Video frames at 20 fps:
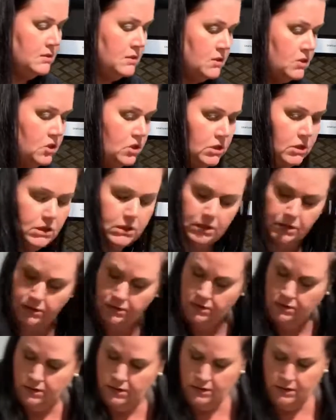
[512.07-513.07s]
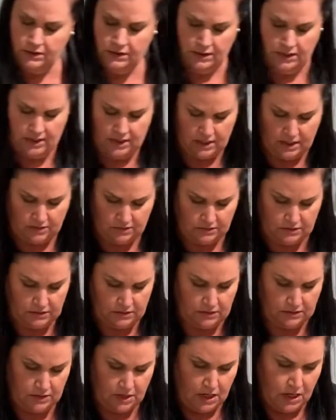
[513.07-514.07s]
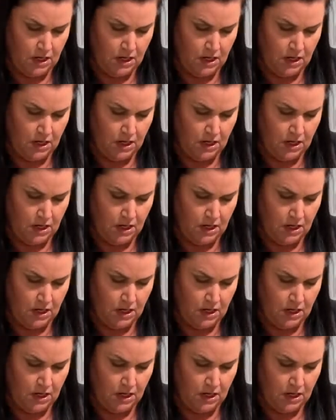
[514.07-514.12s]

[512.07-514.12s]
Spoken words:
the cheese, 16 ounces.